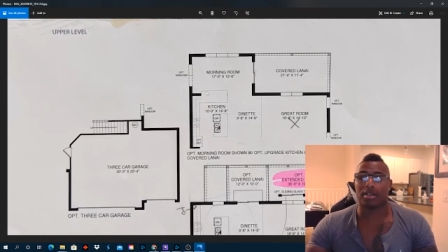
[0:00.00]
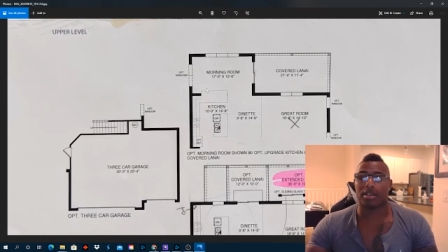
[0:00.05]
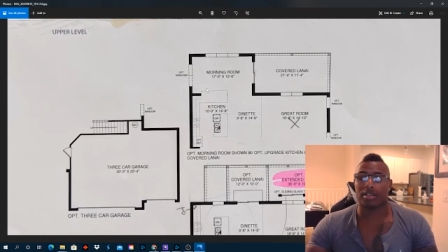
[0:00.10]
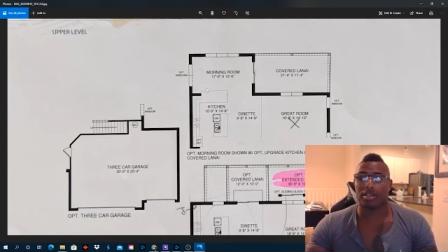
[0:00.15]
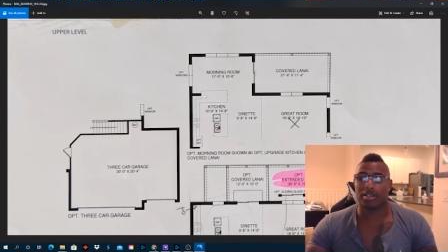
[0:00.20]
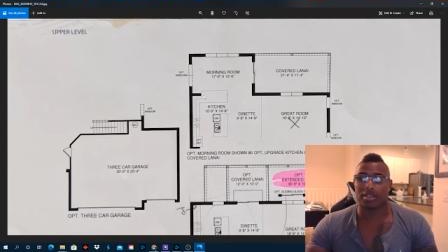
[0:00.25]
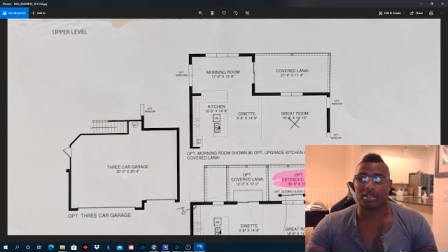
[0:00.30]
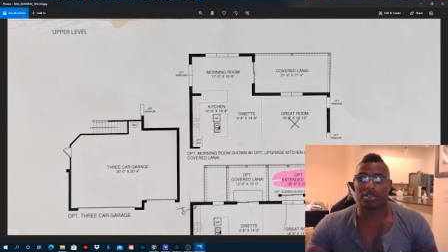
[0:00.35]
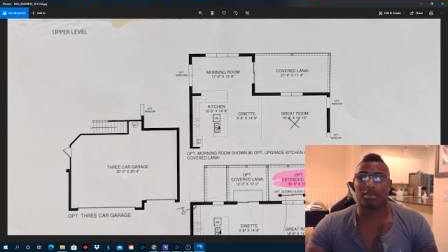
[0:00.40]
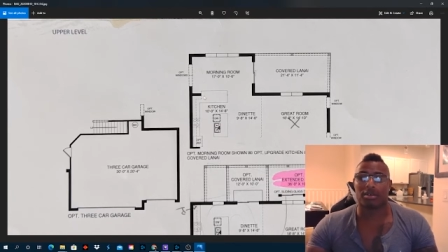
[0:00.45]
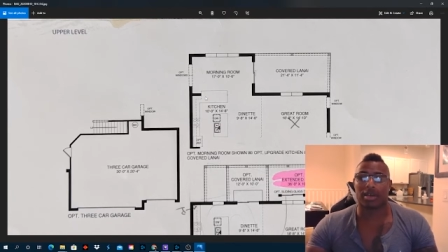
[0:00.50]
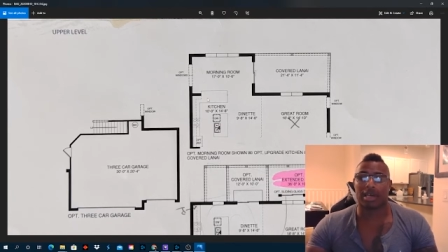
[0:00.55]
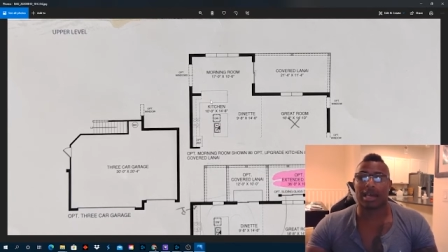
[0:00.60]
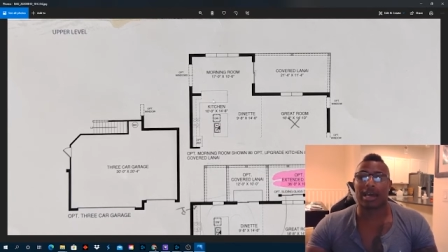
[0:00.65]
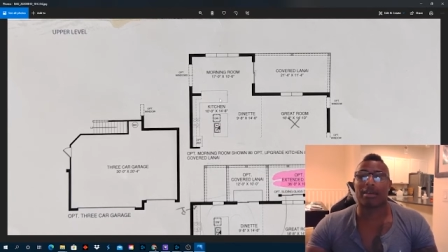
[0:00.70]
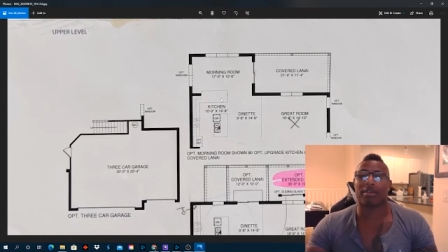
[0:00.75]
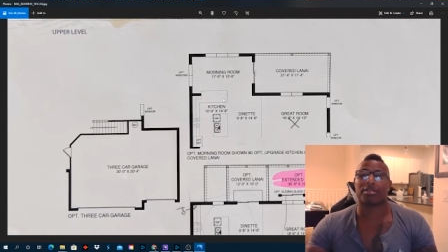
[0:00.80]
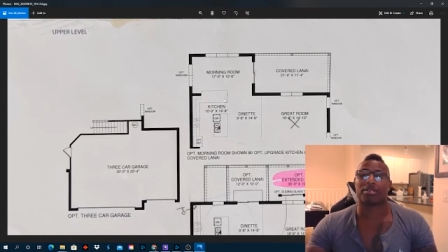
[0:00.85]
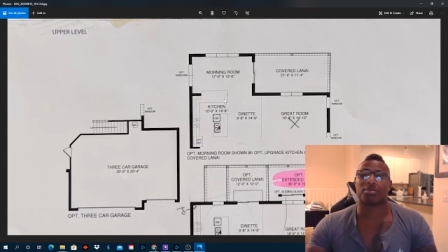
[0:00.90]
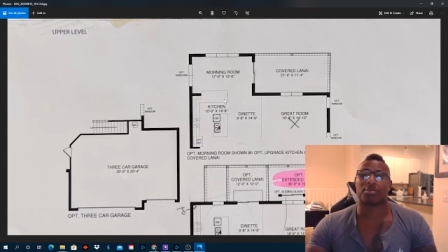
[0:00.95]
additional
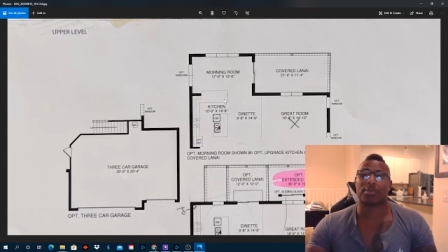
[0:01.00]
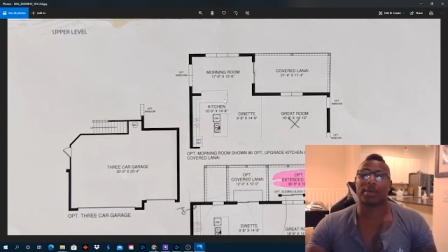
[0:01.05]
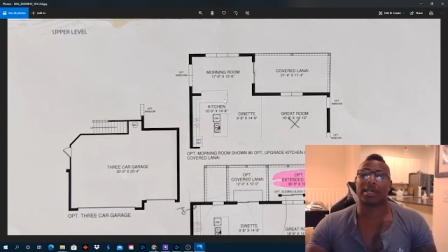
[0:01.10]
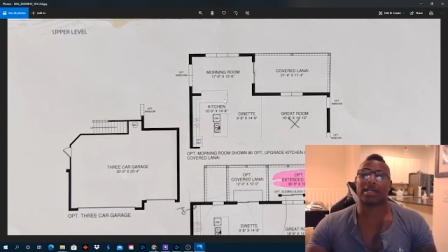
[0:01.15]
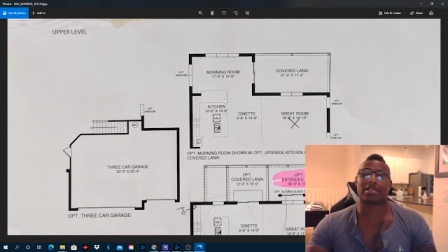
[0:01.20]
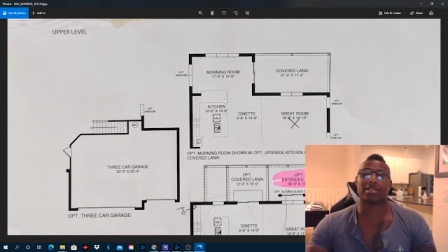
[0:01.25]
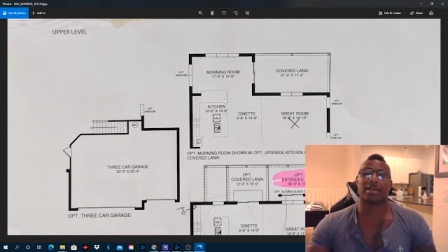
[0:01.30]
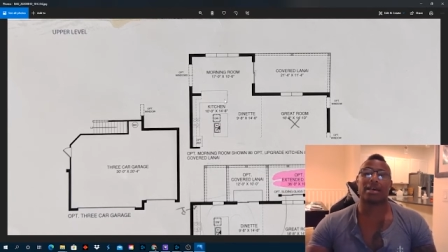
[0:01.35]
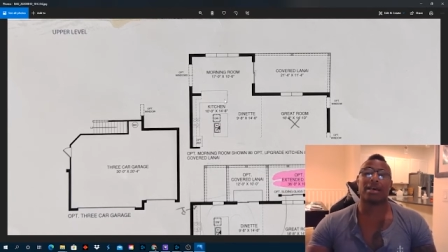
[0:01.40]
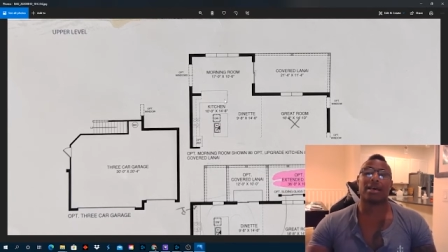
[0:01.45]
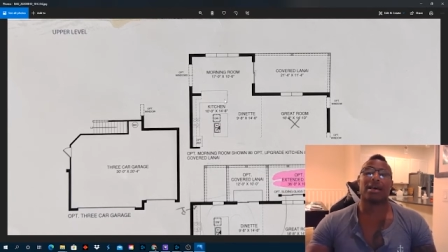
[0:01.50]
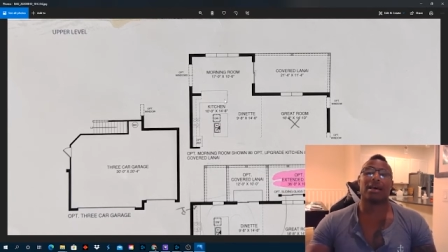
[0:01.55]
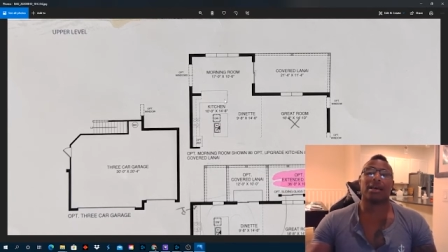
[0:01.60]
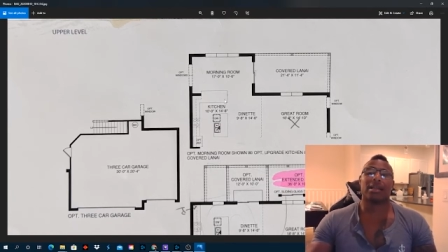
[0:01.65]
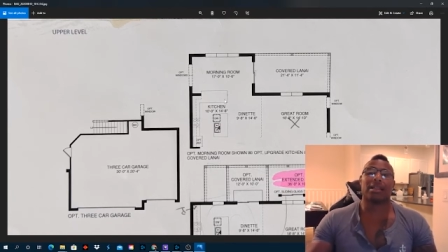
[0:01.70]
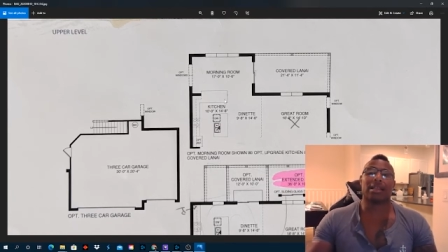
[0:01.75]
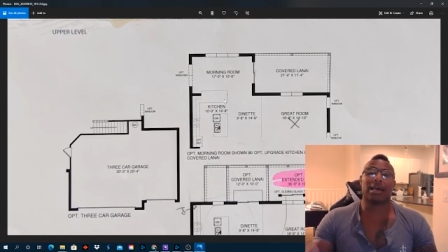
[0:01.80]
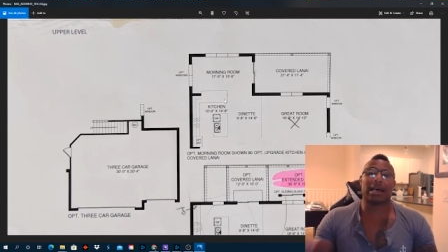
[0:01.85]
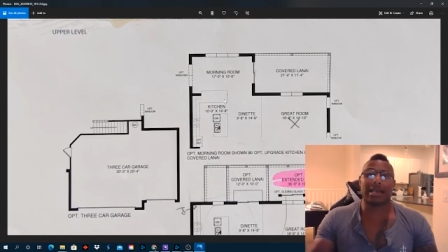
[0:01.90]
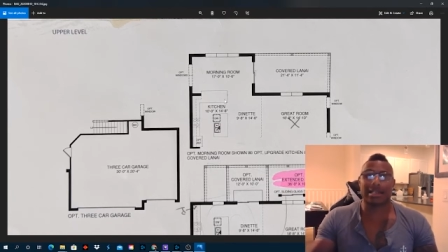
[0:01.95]
counter space
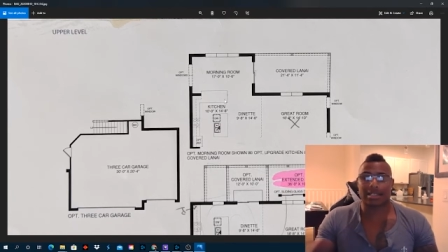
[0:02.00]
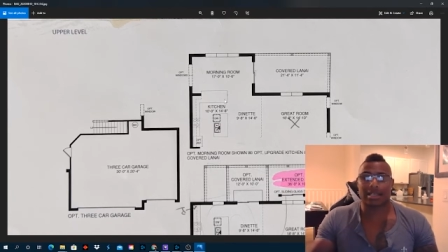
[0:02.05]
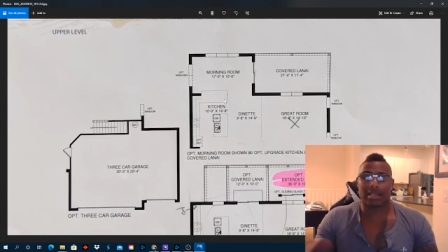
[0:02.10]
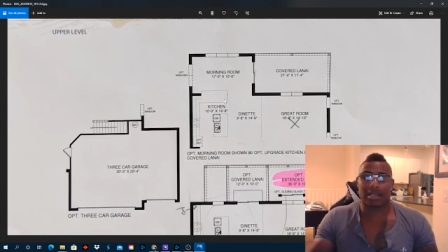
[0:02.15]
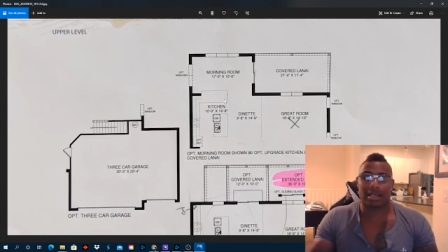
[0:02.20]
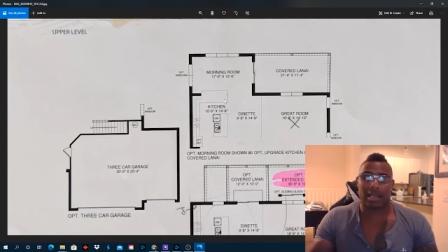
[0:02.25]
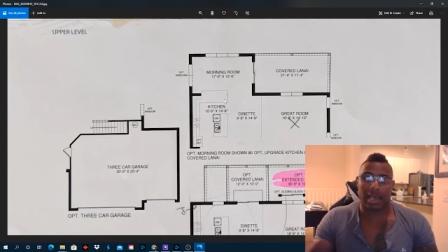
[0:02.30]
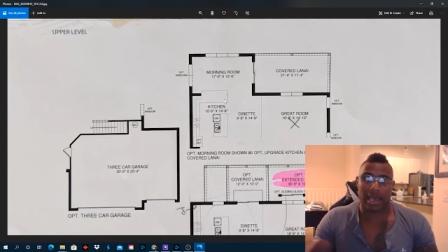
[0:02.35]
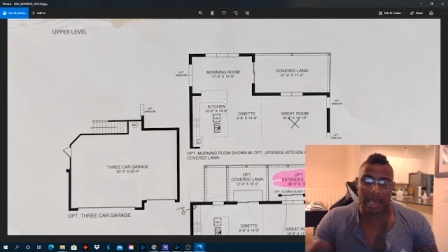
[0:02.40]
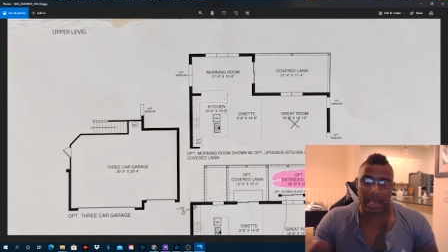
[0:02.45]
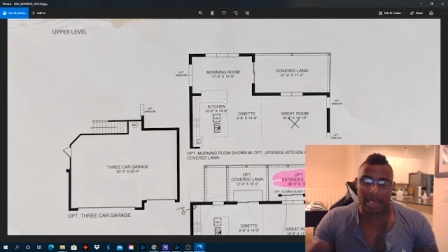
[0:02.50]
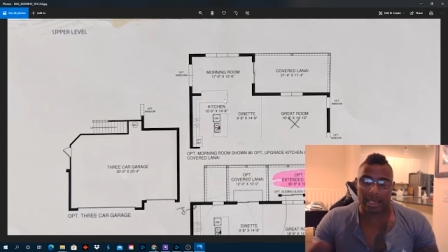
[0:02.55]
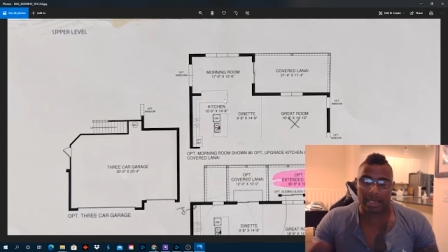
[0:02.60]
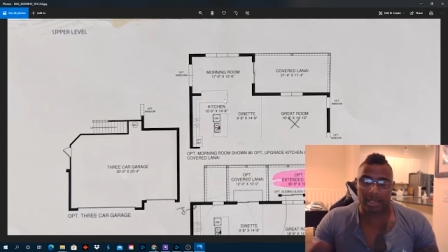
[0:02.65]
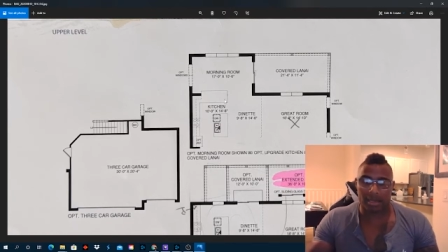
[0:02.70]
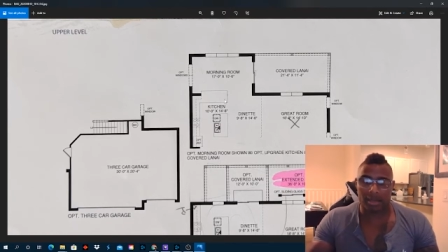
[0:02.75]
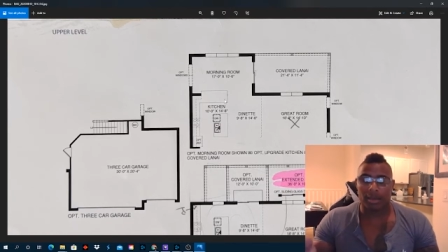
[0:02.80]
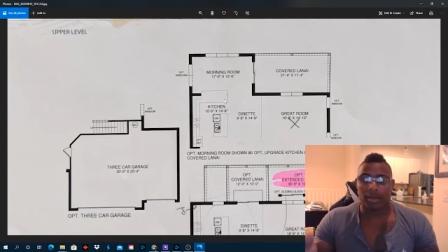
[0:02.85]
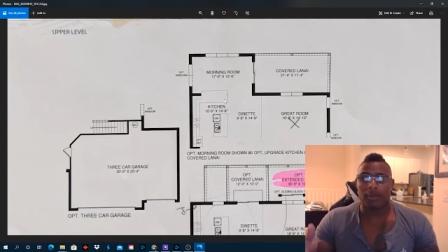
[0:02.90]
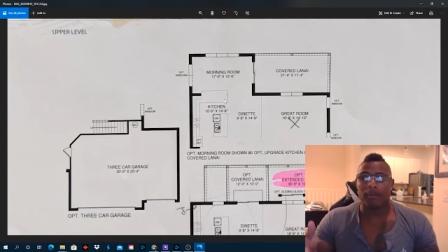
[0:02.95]
that's going to
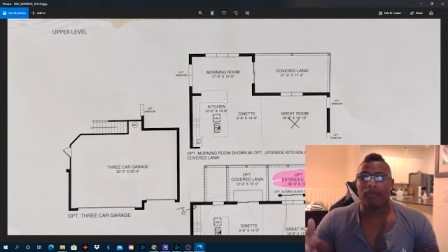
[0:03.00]
add,